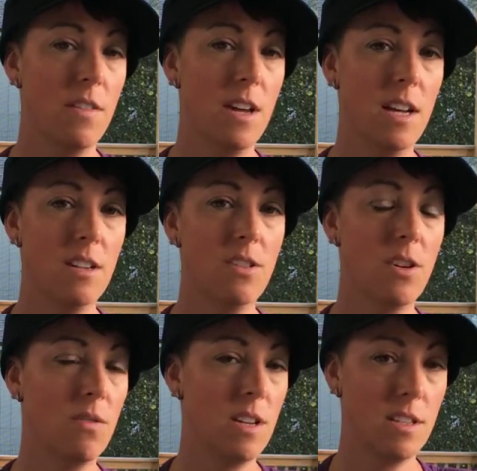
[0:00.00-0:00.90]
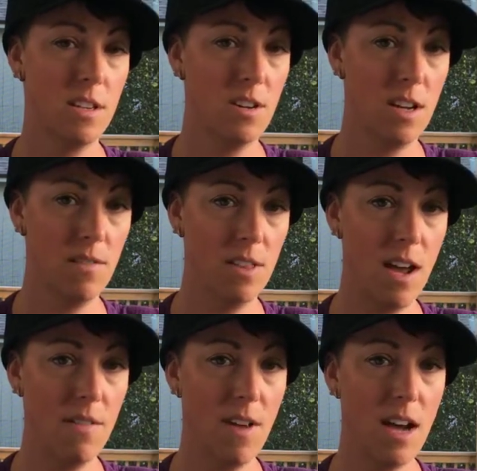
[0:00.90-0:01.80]
then don't consider giving
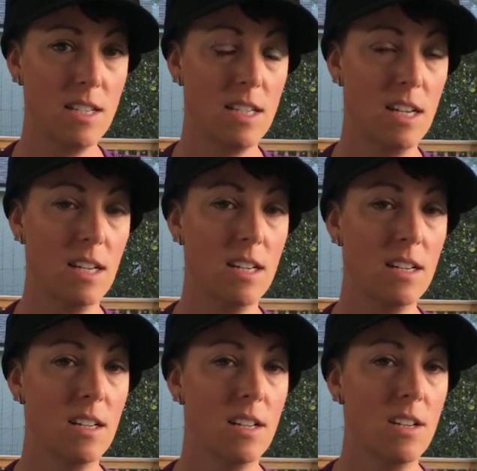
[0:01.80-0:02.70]
that vaccine